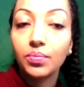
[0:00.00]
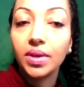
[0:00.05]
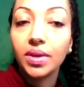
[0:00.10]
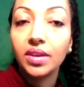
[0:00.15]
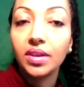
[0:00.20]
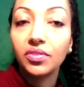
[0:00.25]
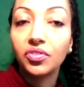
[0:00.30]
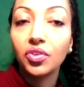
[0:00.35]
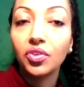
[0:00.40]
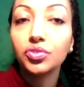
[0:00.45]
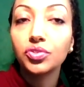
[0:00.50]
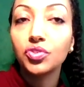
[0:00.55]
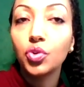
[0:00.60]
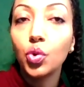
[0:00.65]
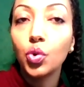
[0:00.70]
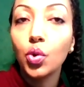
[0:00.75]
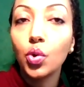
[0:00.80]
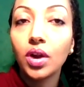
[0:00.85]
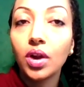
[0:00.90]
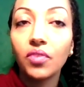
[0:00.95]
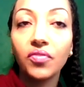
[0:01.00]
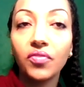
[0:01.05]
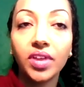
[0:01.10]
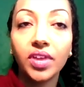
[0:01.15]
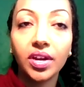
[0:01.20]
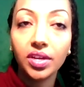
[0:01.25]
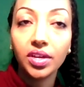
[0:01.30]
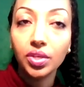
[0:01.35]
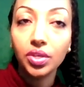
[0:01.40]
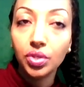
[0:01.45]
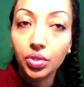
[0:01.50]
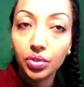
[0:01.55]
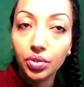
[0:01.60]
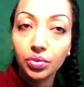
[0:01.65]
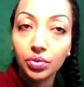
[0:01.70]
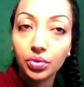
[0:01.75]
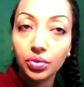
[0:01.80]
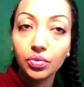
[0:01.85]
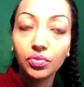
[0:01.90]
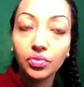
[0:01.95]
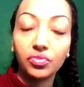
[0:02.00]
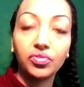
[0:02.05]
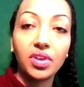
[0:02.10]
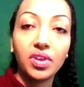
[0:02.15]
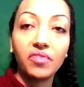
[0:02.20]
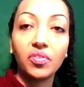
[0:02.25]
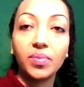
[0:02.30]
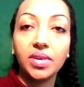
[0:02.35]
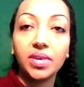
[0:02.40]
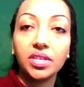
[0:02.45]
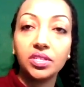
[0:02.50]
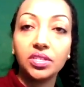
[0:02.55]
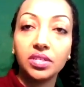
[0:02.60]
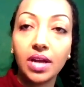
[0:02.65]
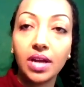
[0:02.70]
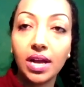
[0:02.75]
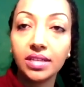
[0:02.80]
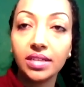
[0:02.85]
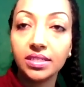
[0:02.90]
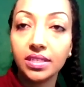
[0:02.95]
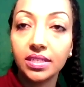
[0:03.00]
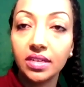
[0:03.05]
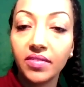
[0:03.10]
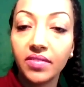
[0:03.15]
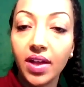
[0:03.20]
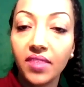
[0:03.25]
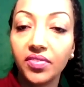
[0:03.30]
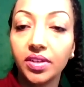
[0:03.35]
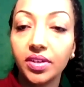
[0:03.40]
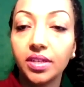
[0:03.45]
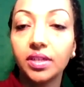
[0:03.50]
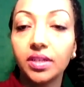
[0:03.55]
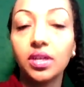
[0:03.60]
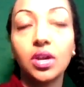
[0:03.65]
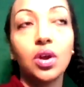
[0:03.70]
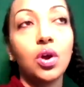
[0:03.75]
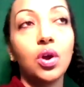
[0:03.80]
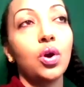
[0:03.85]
But those who are very new, who've never been to the continent of Africa,